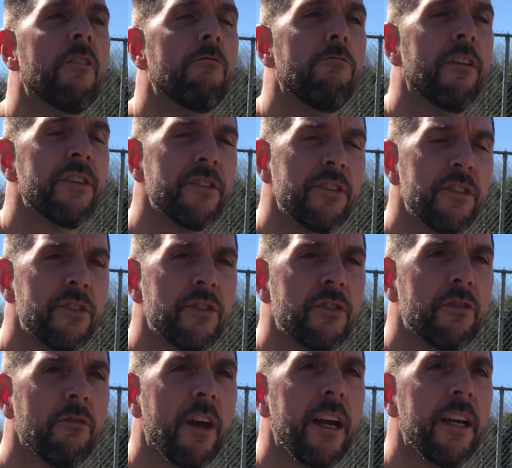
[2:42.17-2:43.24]
wrist is
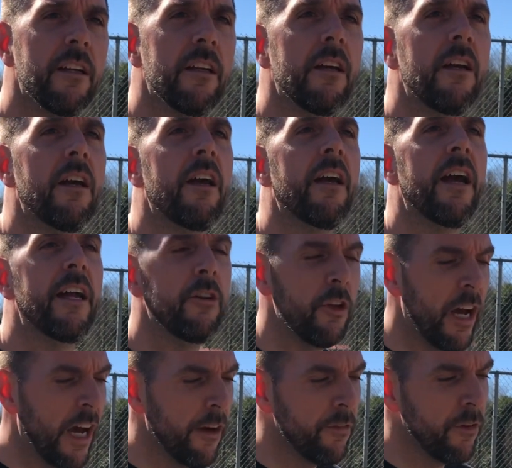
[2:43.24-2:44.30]
straight, and you
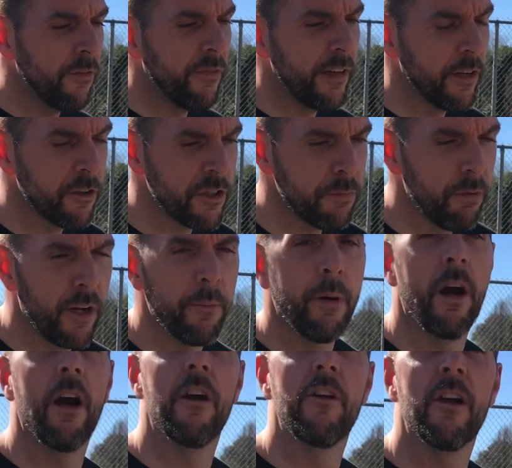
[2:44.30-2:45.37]
have your fingers spread
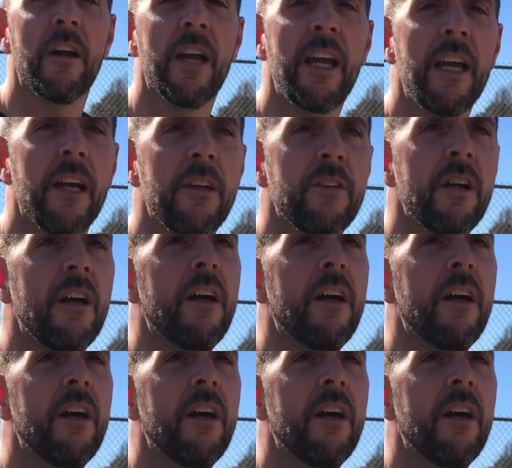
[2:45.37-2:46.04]
apart in your hand.